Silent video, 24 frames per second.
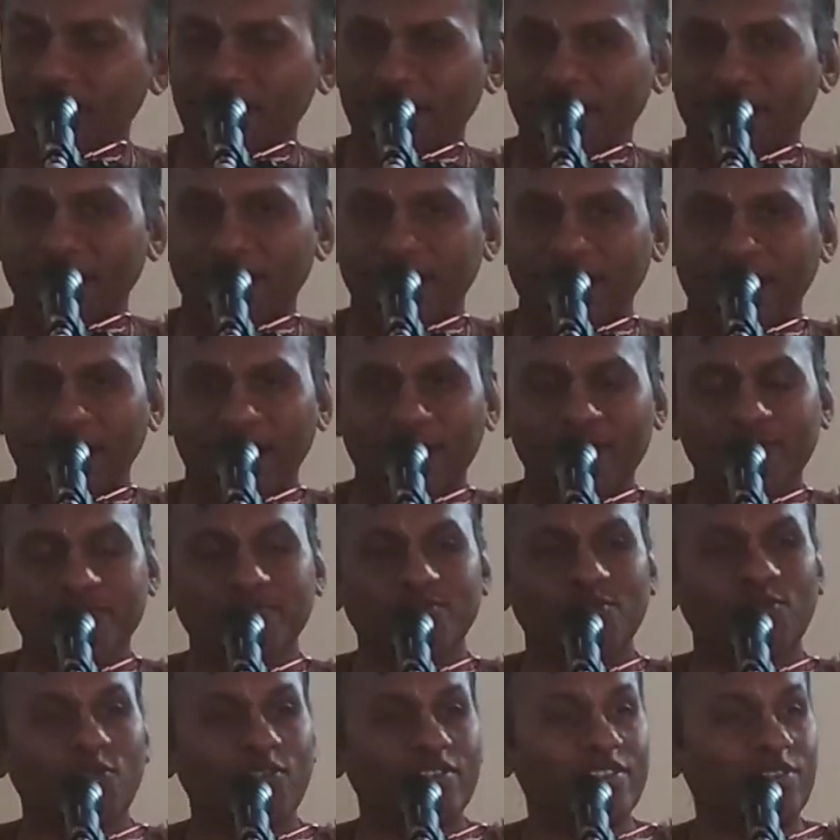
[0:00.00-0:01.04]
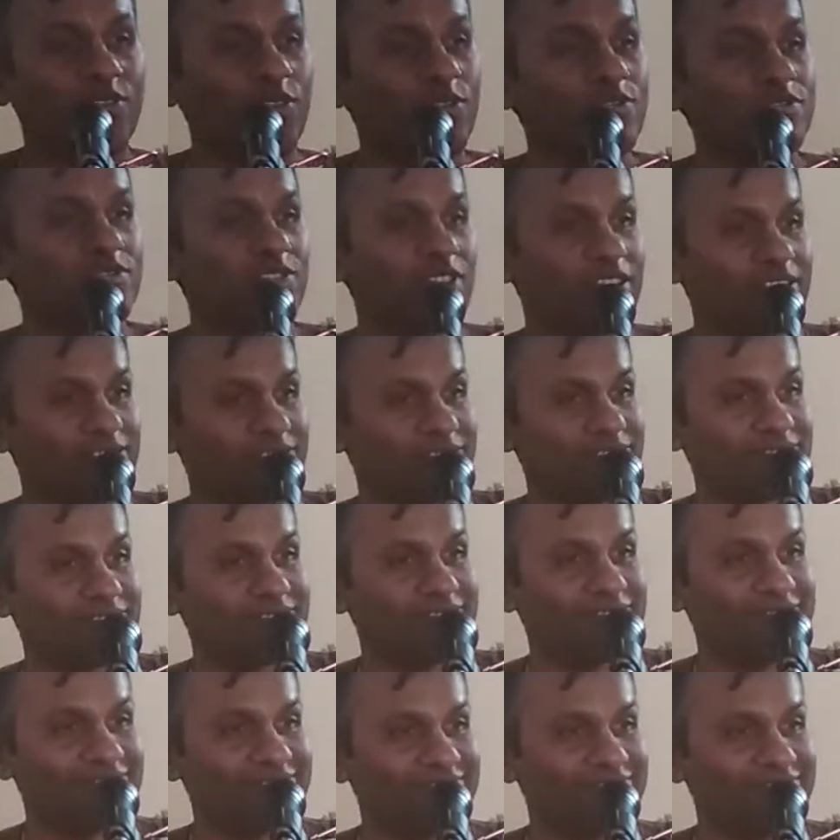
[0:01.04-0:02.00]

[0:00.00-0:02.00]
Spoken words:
and he used to go in Rolls Royce.